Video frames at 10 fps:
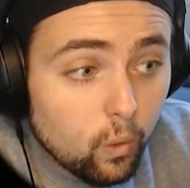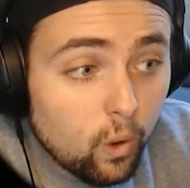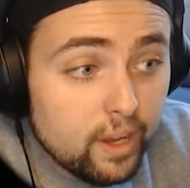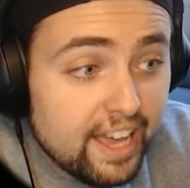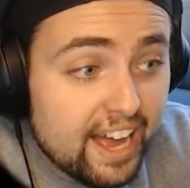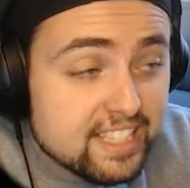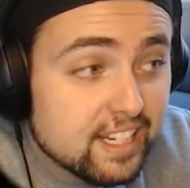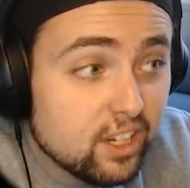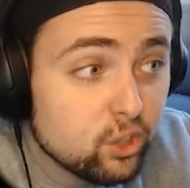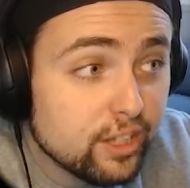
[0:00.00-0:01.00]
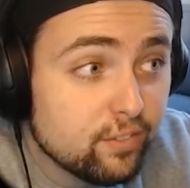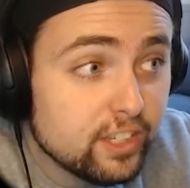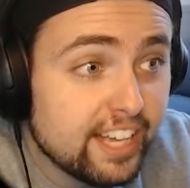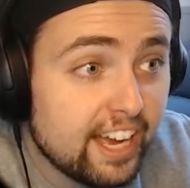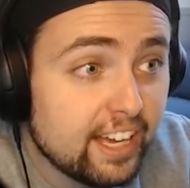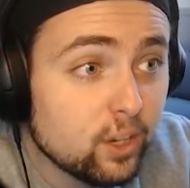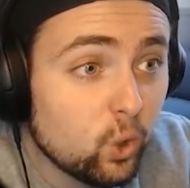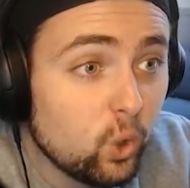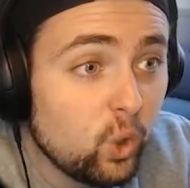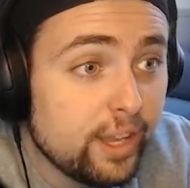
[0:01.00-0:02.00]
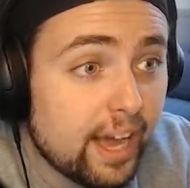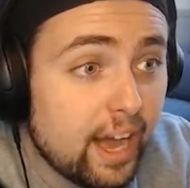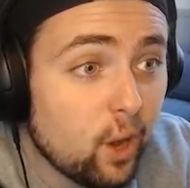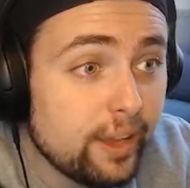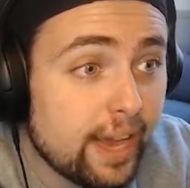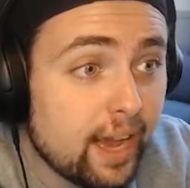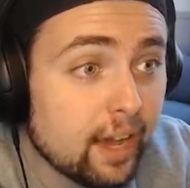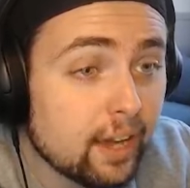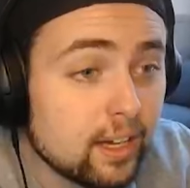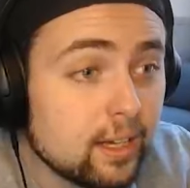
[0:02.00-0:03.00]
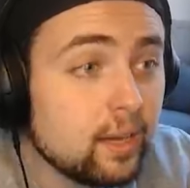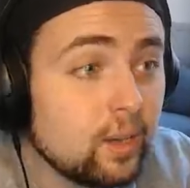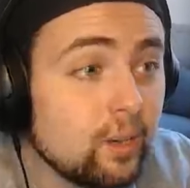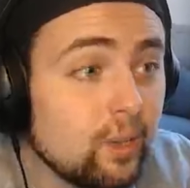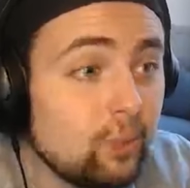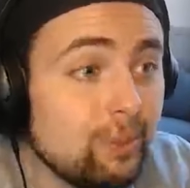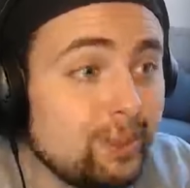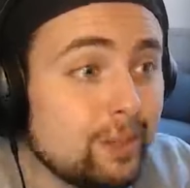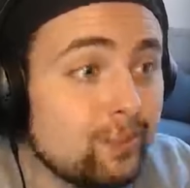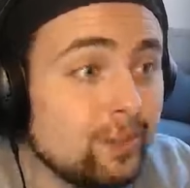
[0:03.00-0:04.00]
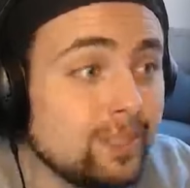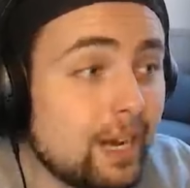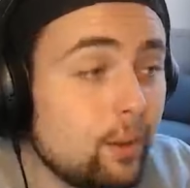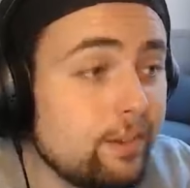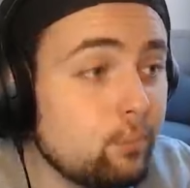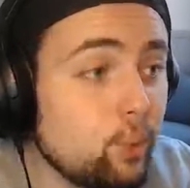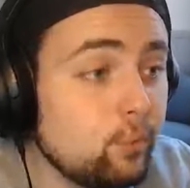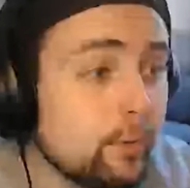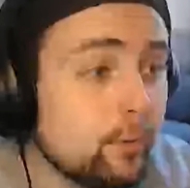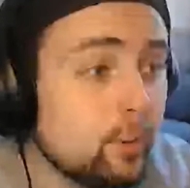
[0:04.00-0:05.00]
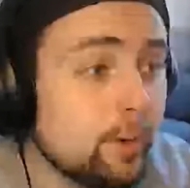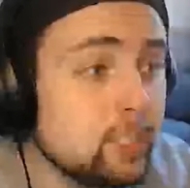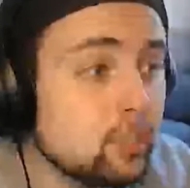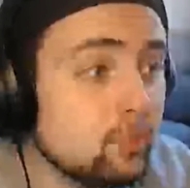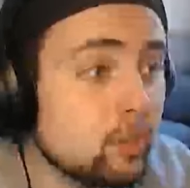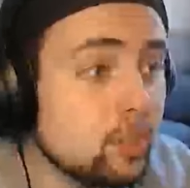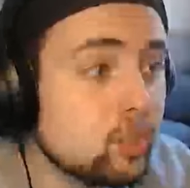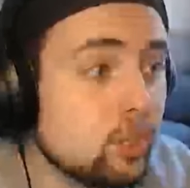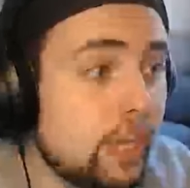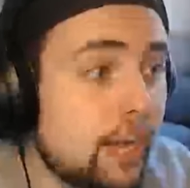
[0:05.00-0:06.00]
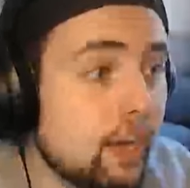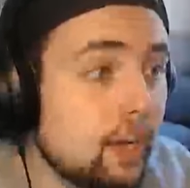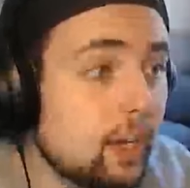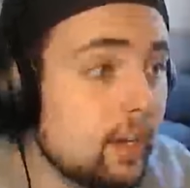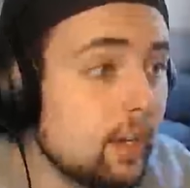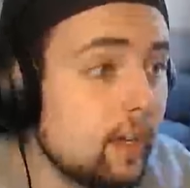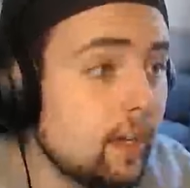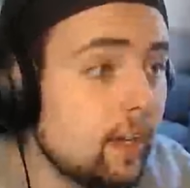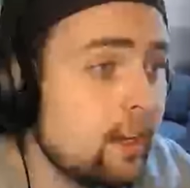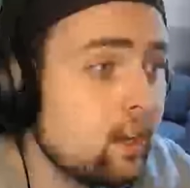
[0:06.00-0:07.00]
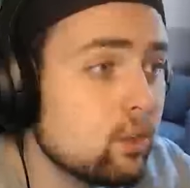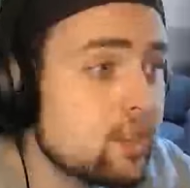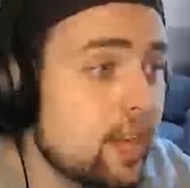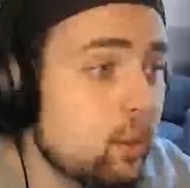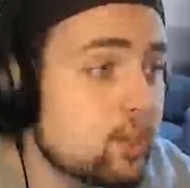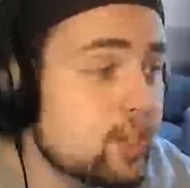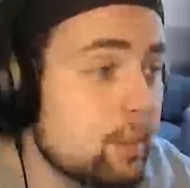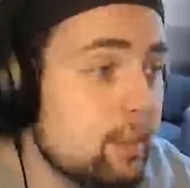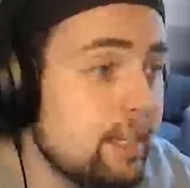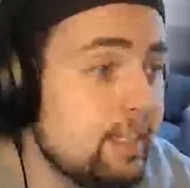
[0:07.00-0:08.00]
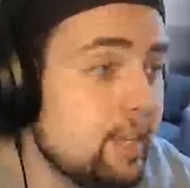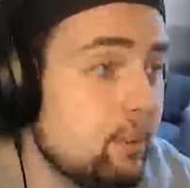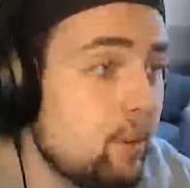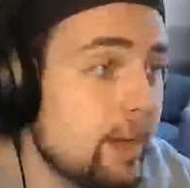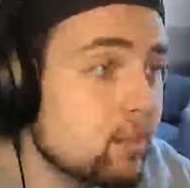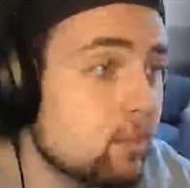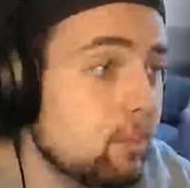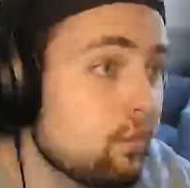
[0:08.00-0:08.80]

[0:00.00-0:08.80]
Oh, yeah, it's a little different, yeah. Oh, yeah, oh, yeah. Little bit different, yeah. We've moved. We've rearranged the furniture, yeah. And it looks like we're summoning demon rats from the